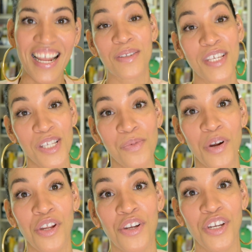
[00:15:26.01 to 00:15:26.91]
So this is
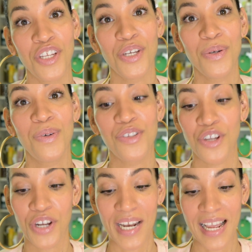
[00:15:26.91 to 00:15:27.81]
what you're gonna use.
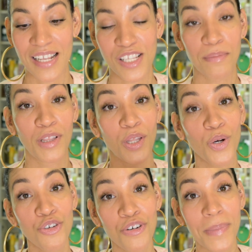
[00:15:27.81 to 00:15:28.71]
You're gonna get some
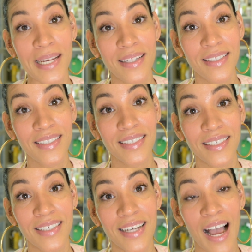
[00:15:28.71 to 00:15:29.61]
Lotrimin.
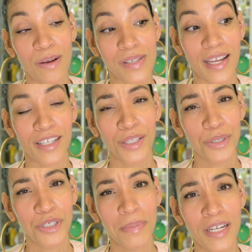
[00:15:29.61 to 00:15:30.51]
I was like,
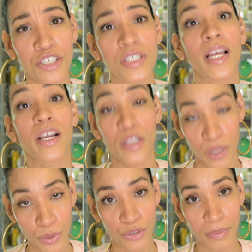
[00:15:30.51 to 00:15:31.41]
Lotrimin? She's like,
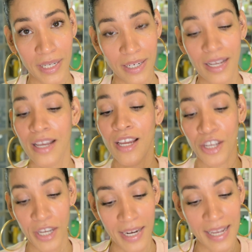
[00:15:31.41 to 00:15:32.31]
Lotrimin.
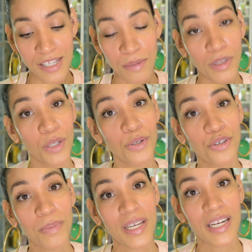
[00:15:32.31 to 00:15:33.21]
You're gonna get some
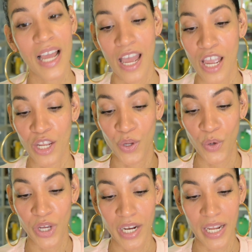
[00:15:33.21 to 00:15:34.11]
Lotrimin. You're
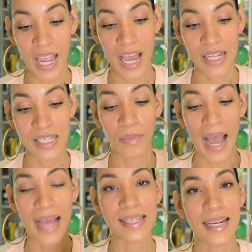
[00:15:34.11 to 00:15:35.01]
gonna get
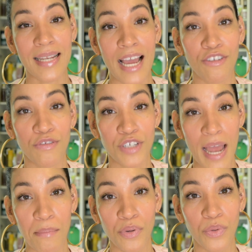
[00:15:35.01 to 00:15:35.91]
anti-dandruff
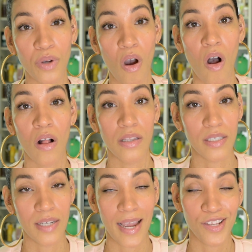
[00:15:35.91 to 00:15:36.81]
shampoo called
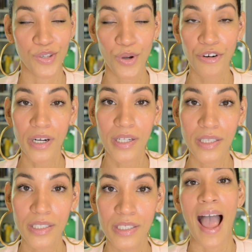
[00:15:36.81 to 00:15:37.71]

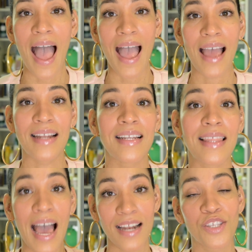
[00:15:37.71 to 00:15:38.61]
Nizoral. And
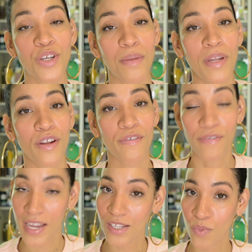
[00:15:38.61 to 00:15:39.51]
that is gonna be your
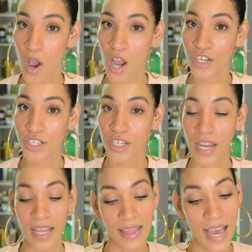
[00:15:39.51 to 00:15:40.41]
face wash.
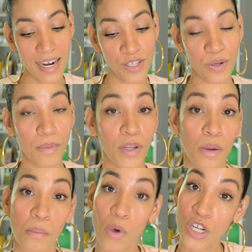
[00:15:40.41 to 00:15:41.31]
That is gonna be your
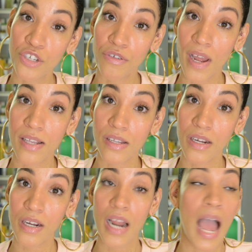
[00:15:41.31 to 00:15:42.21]

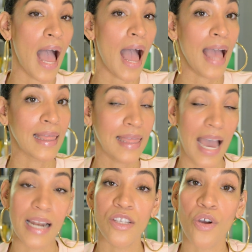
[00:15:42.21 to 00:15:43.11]
moisturizer. And
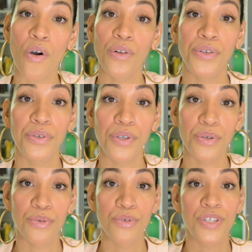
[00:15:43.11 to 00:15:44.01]
that is all you
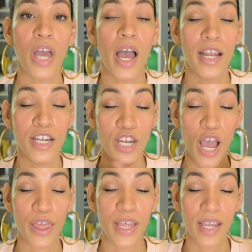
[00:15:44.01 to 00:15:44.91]
use,
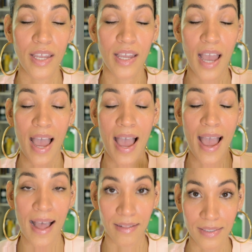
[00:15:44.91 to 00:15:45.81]
nothing
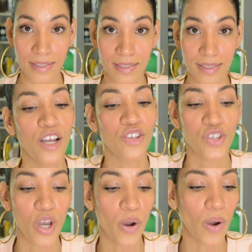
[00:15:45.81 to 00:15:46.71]
else.
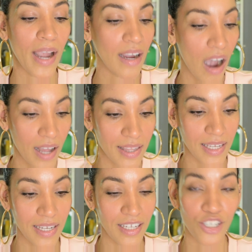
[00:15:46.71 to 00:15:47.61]
So I got
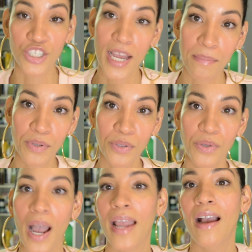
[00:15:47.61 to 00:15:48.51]
the shampoo,
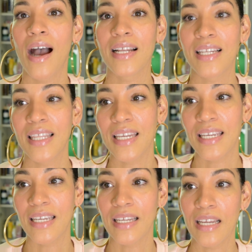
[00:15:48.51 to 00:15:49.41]
I got
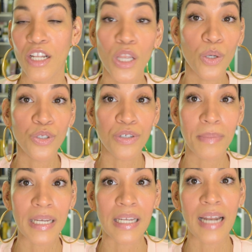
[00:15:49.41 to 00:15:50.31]
the
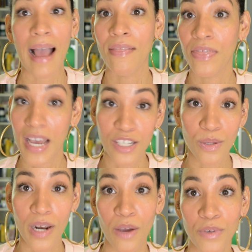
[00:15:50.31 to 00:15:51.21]
Lotrimin, and that's
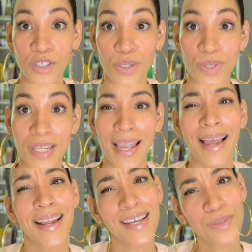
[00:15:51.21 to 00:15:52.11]
what I was using.
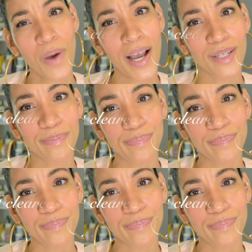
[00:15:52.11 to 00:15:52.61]
And guess what?